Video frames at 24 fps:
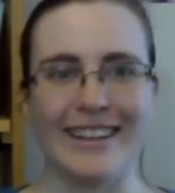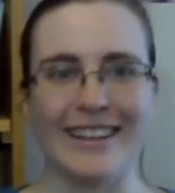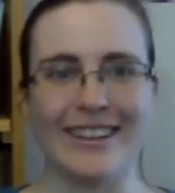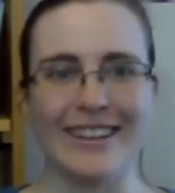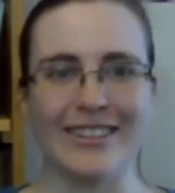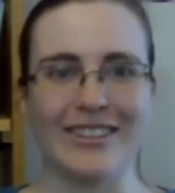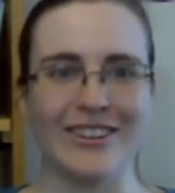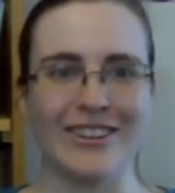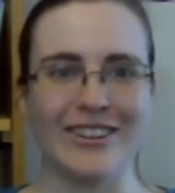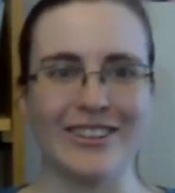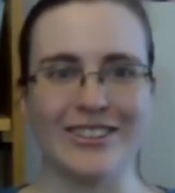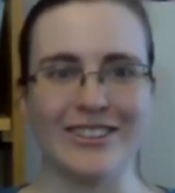
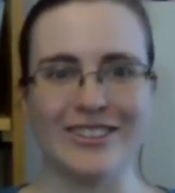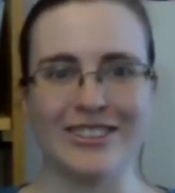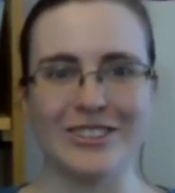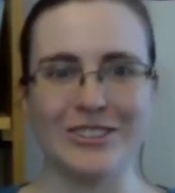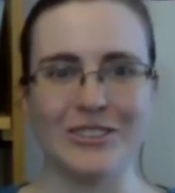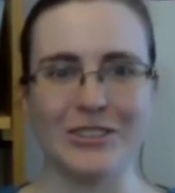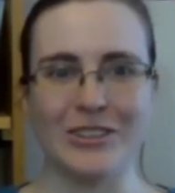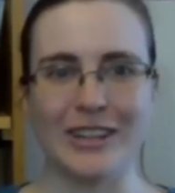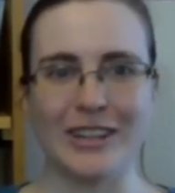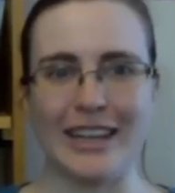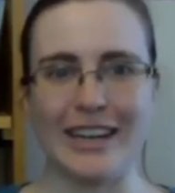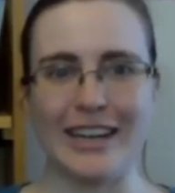learn
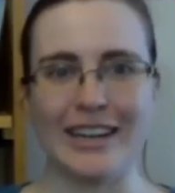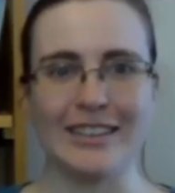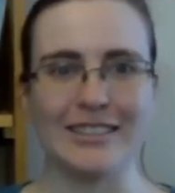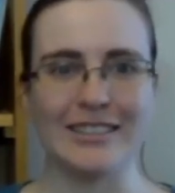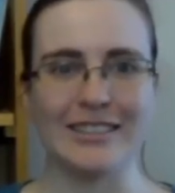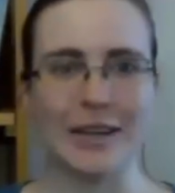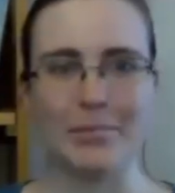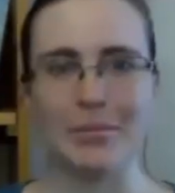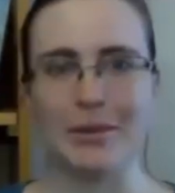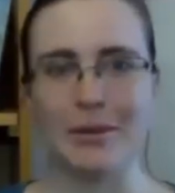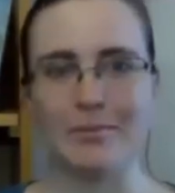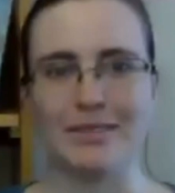to like
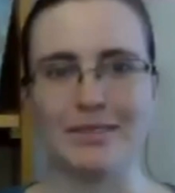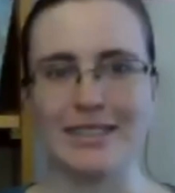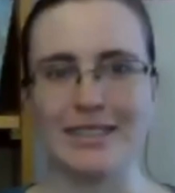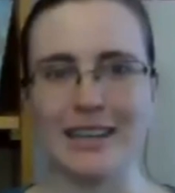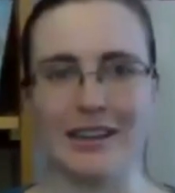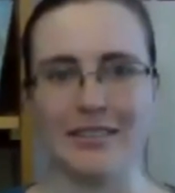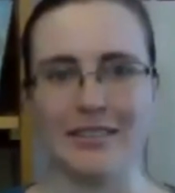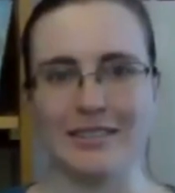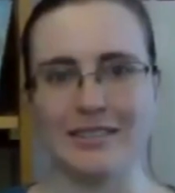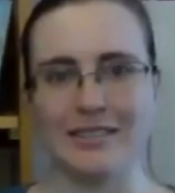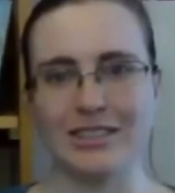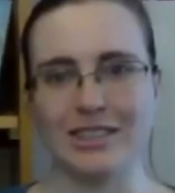accept
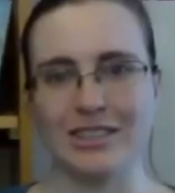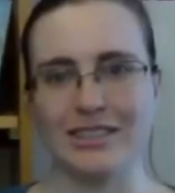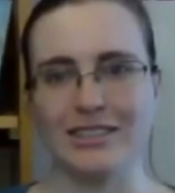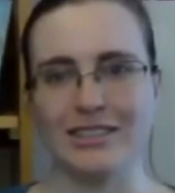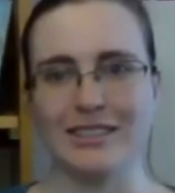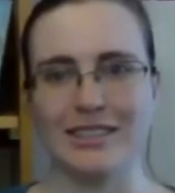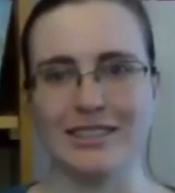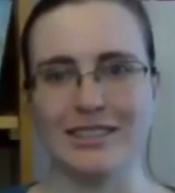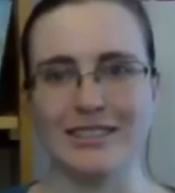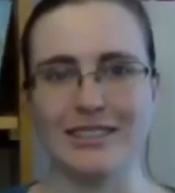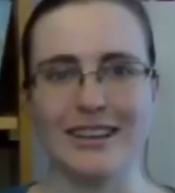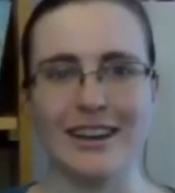themselves just
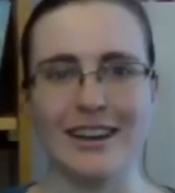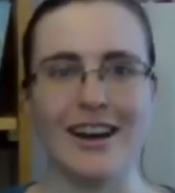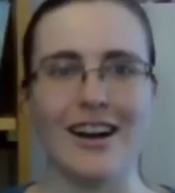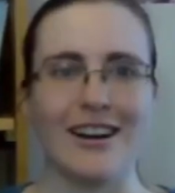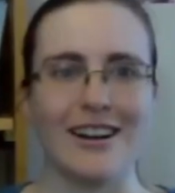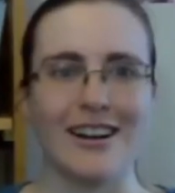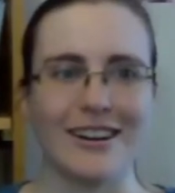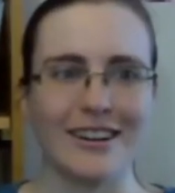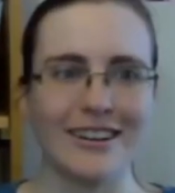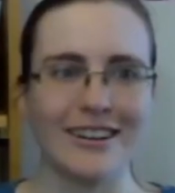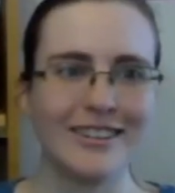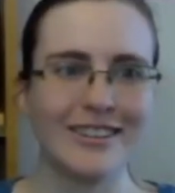as they
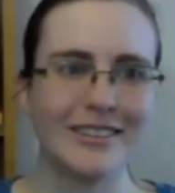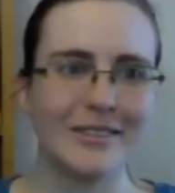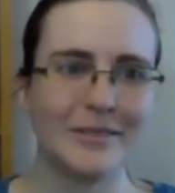are.